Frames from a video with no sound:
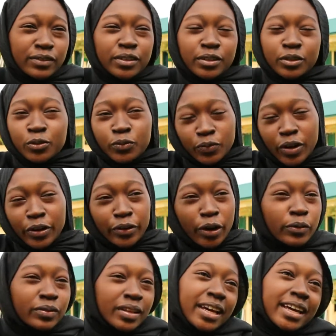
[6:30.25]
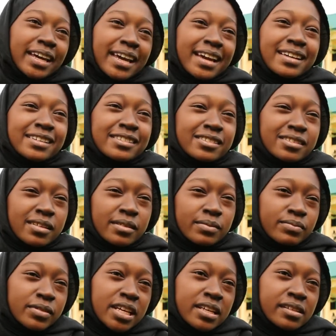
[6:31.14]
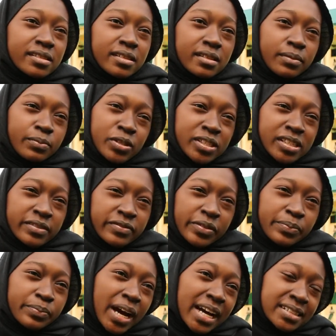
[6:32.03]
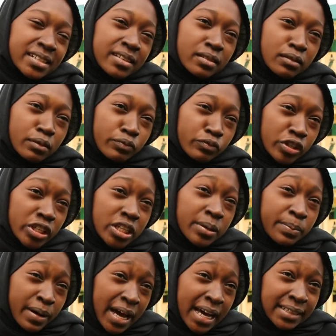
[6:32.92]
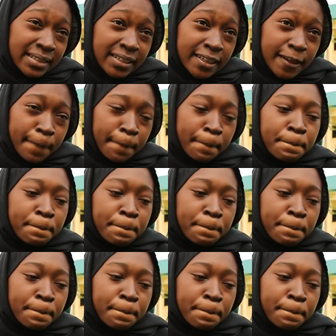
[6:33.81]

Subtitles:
no, around that age, it means it must have impacted them really badly.